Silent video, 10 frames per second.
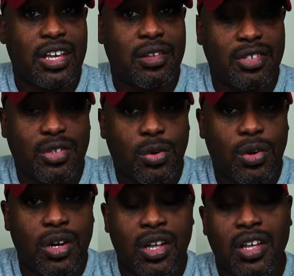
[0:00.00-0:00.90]
they had a
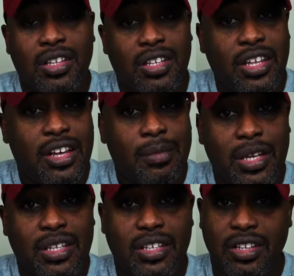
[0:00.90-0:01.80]
store, then they come
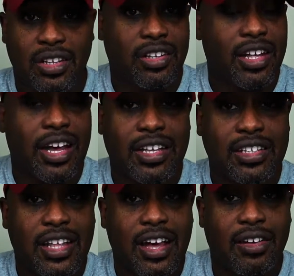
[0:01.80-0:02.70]
in and then they're
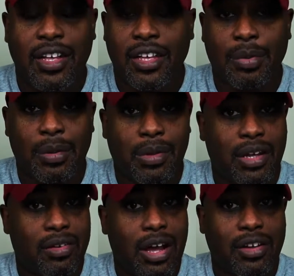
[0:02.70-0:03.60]
knocking it out. And people
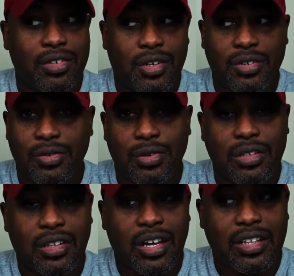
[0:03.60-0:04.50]
are like, wow, you're
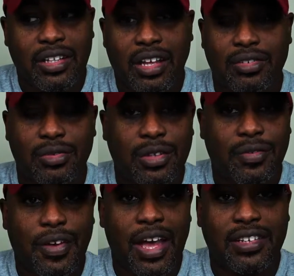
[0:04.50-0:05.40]
really knocking it out, you're
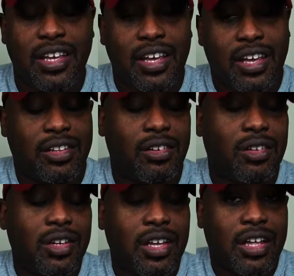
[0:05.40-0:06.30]
really fast. And they're
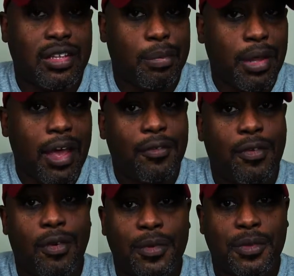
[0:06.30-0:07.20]
looking at the
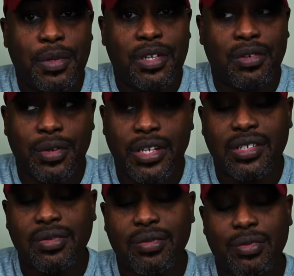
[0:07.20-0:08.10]
platform as being the
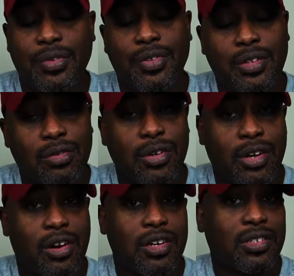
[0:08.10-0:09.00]
reason, with little
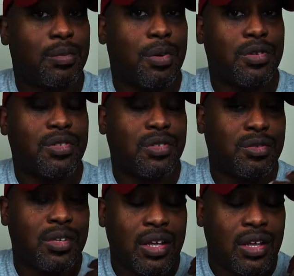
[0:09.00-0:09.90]
regard to the
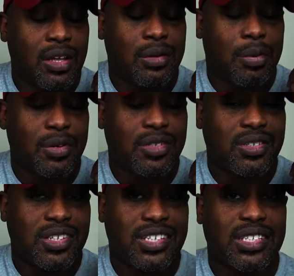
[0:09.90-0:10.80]

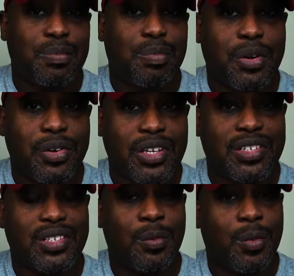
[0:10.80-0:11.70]
person's
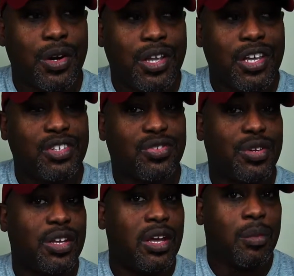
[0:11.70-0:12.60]
experience and work
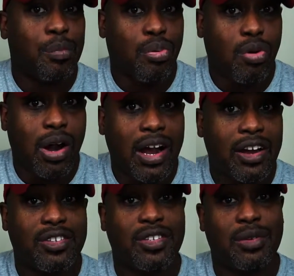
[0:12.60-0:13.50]
history
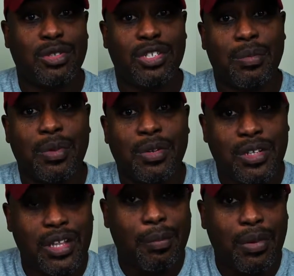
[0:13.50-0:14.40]
prior to them jumping
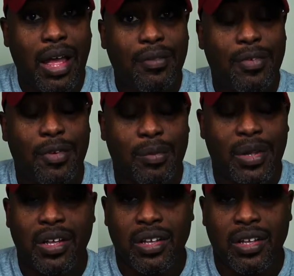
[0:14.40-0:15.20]
onto that platform.